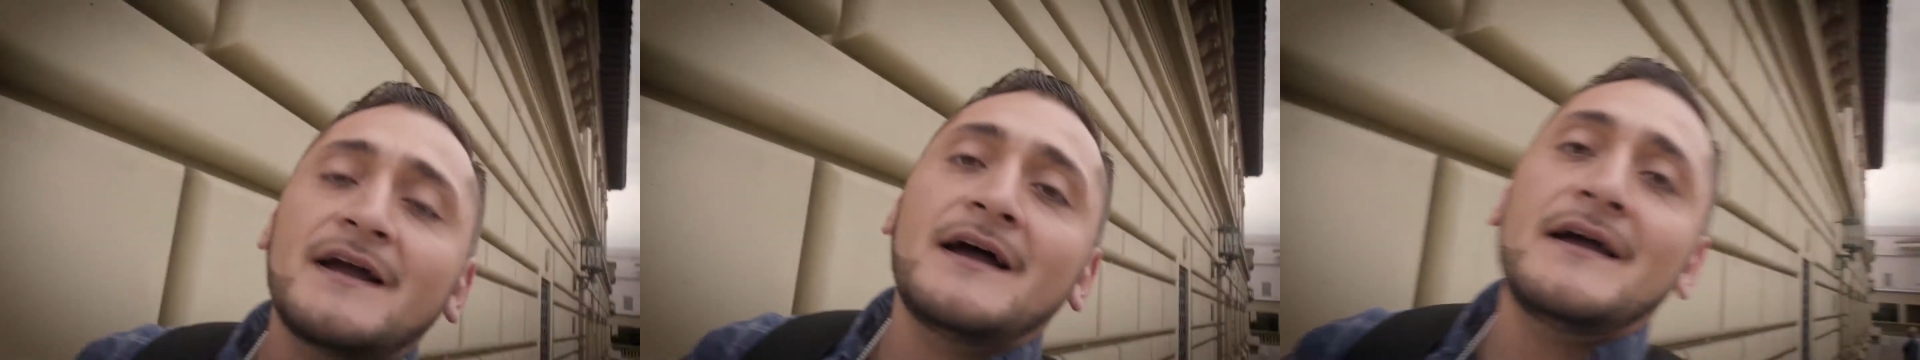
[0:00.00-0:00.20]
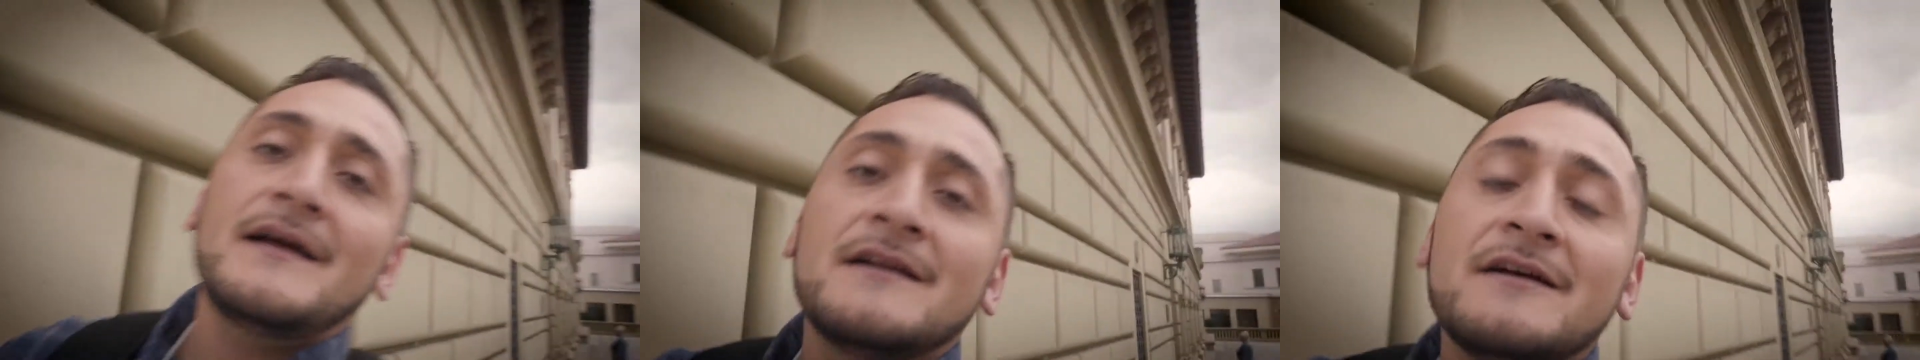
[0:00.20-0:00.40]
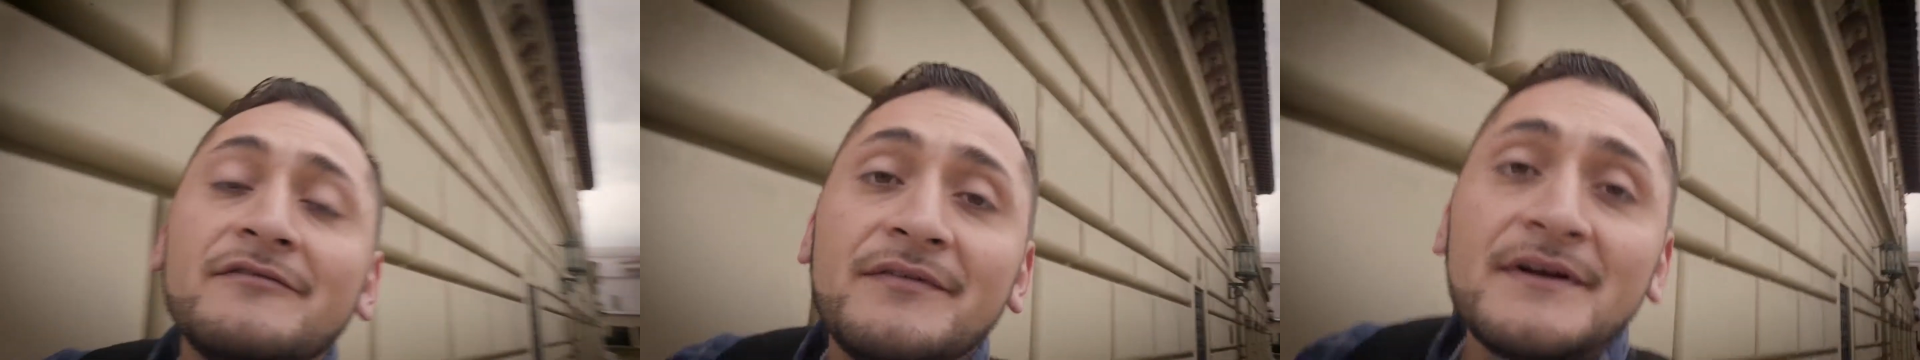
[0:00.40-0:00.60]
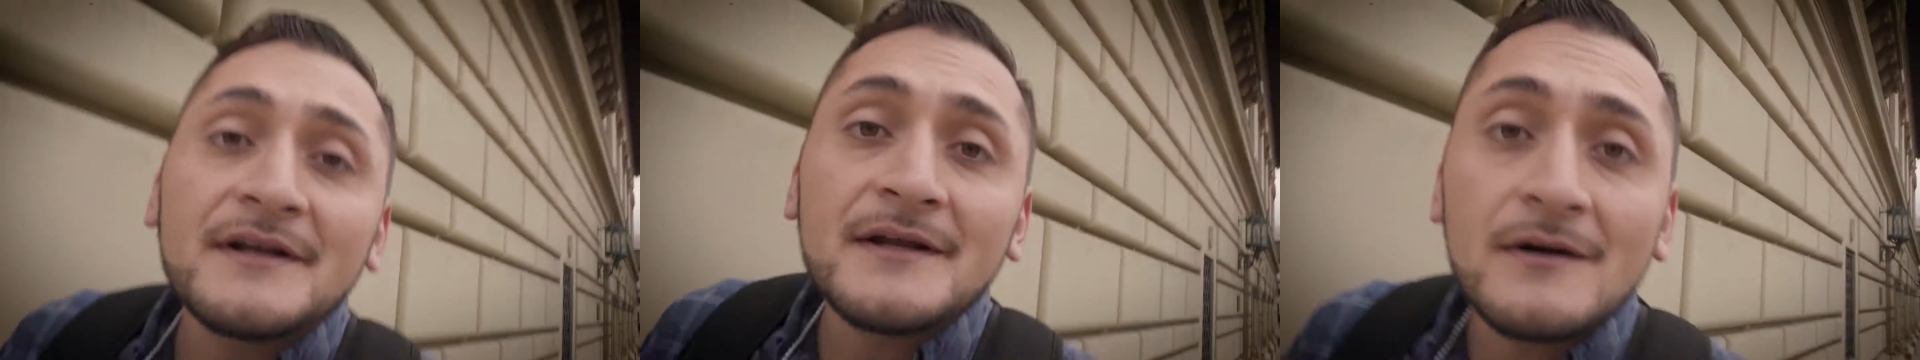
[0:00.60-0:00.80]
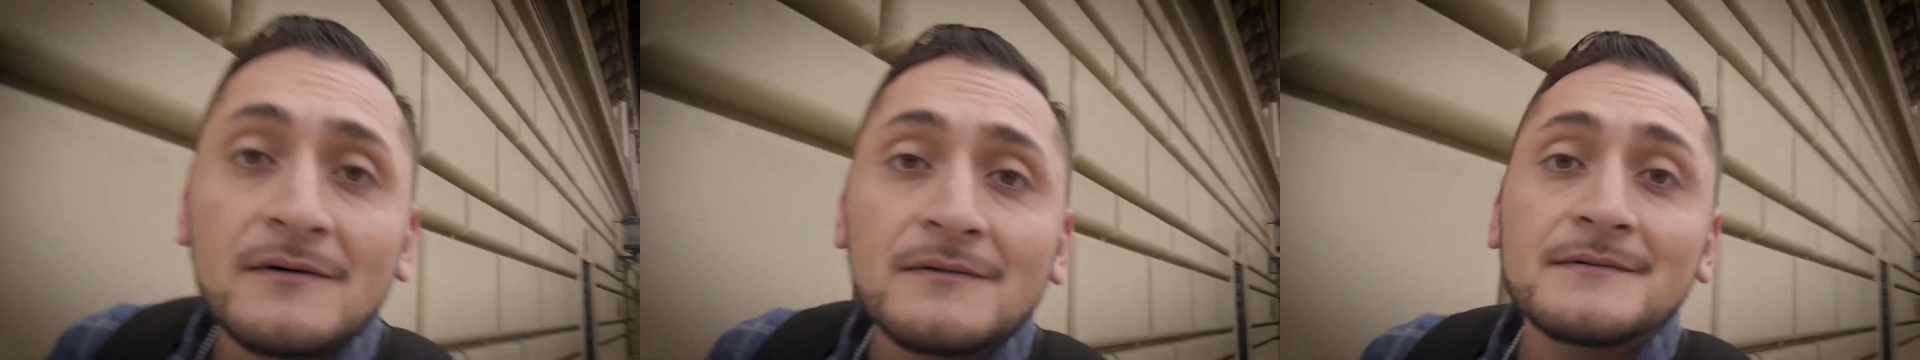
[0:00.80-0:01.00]
got enough
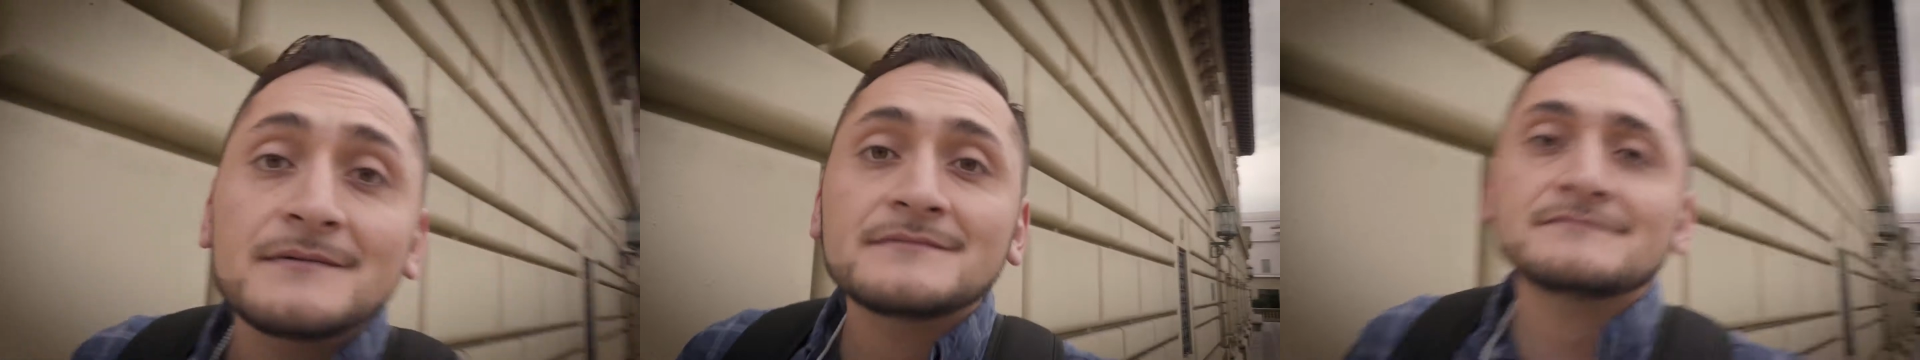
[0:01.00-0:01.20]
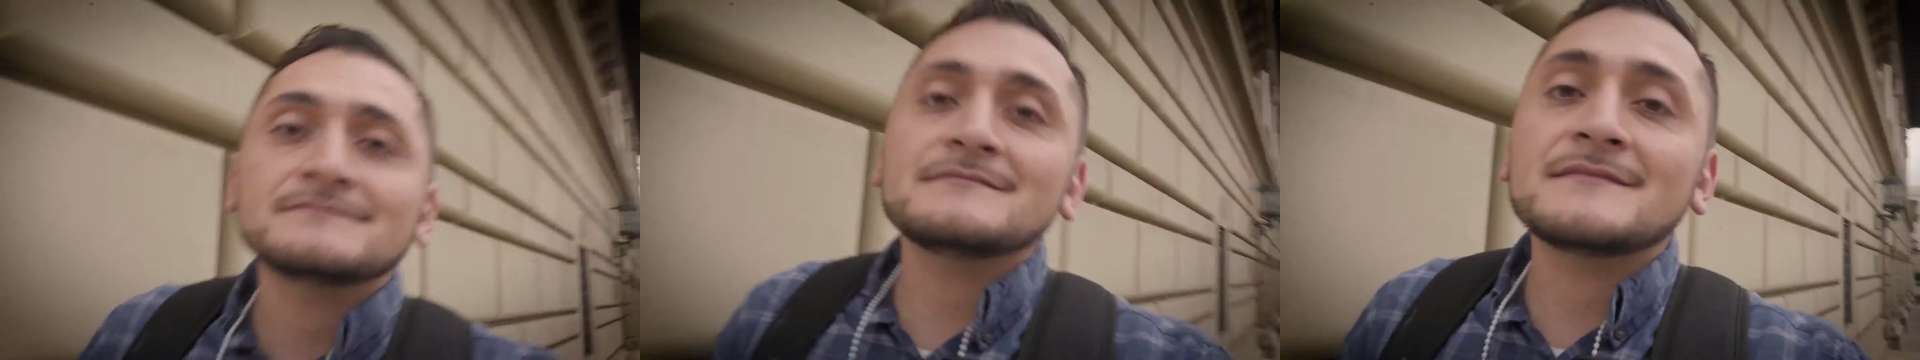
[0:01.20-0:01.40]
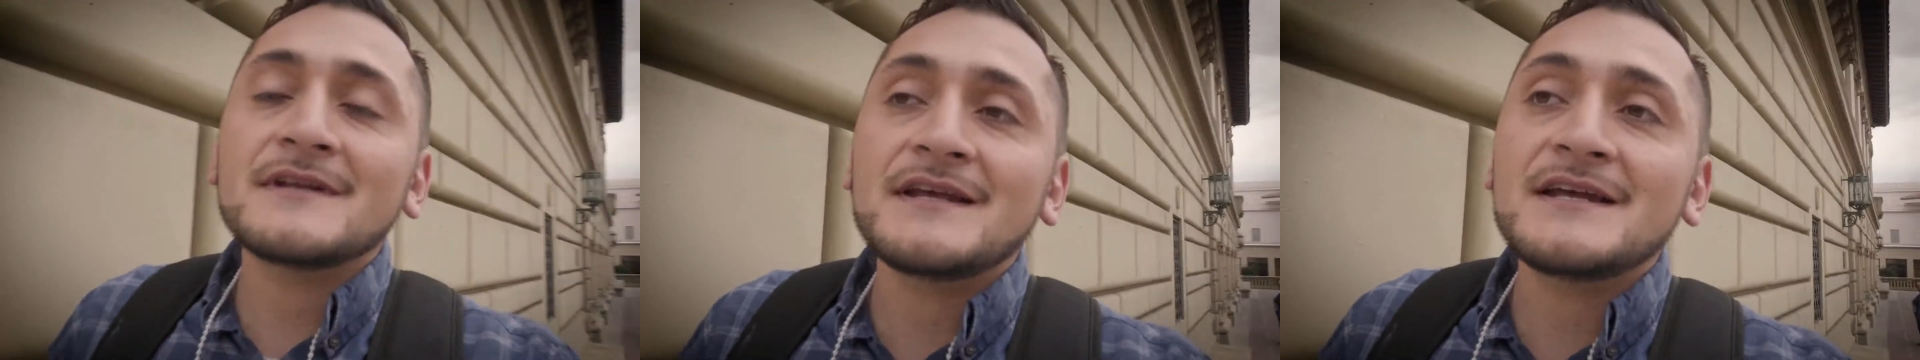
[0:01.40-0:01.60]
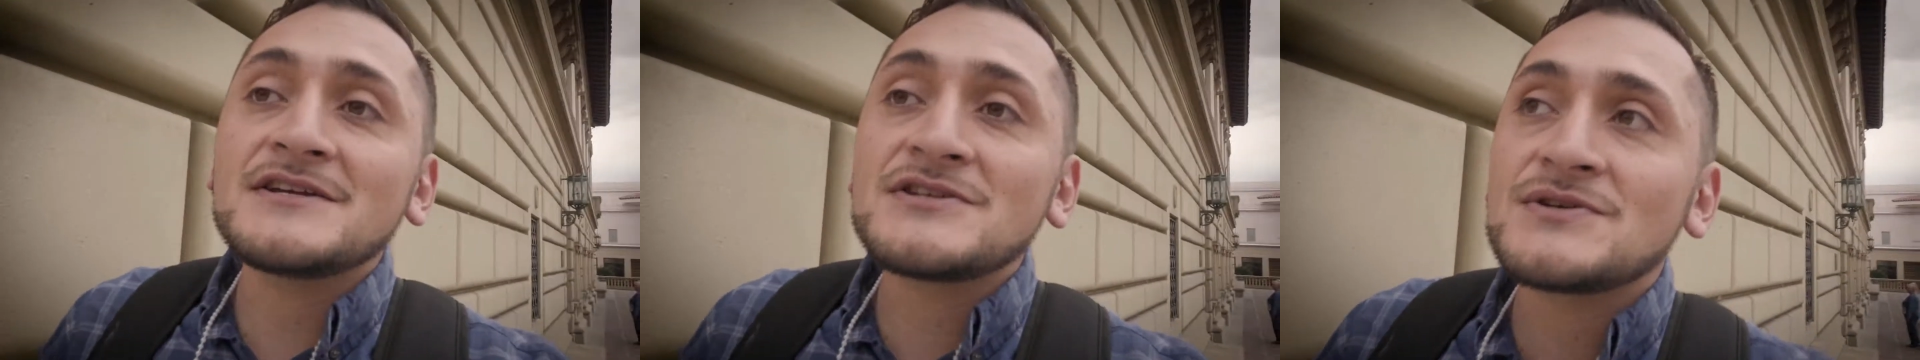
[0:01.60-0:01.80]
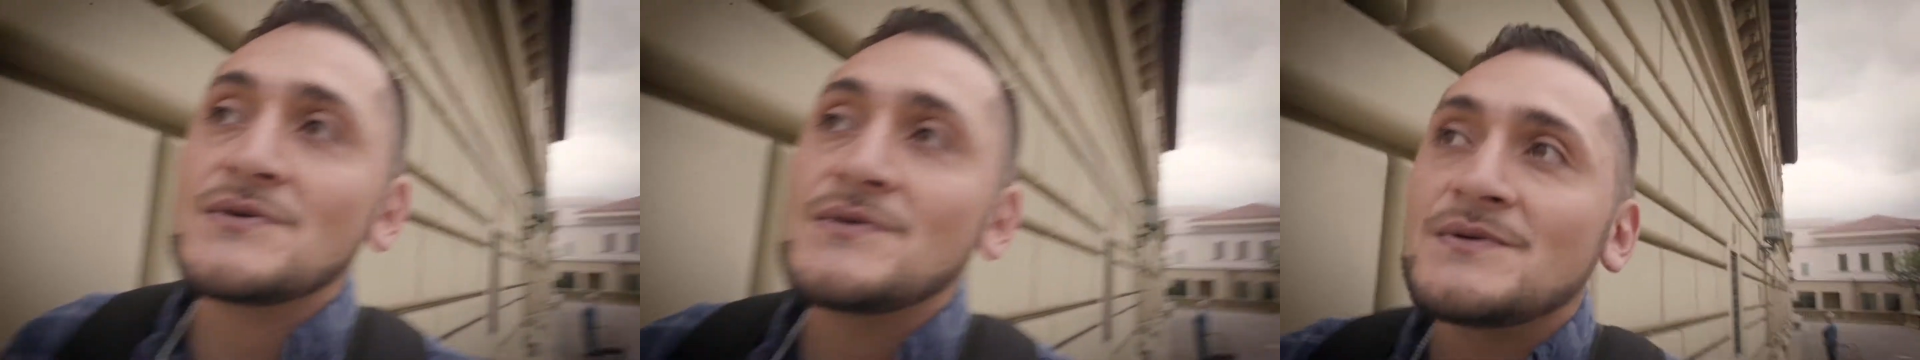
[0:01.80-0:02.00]
video. The
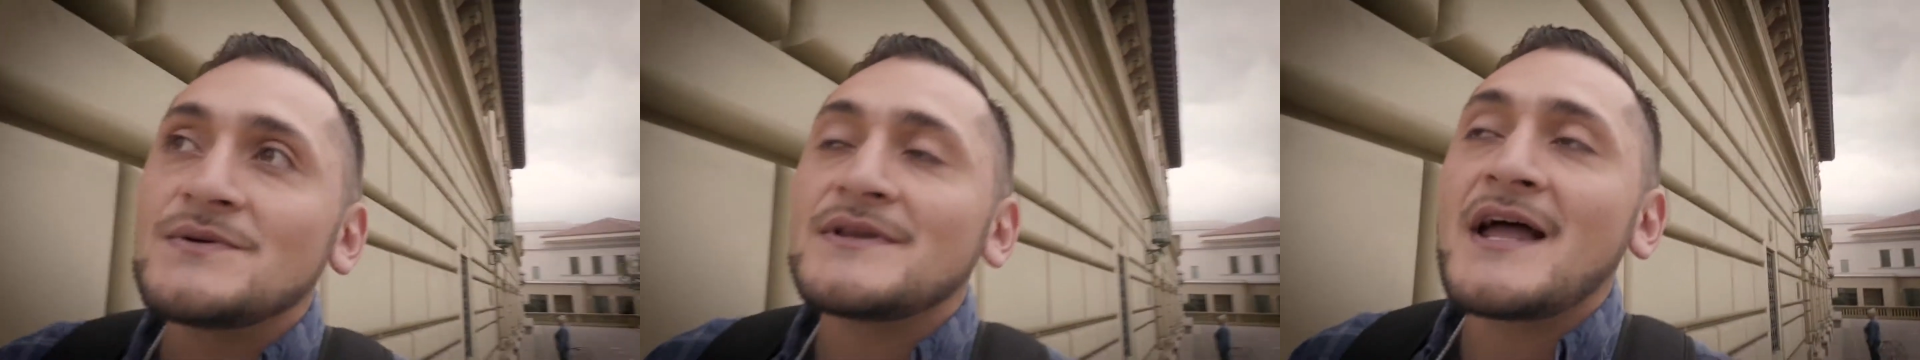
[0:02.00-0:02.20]
issue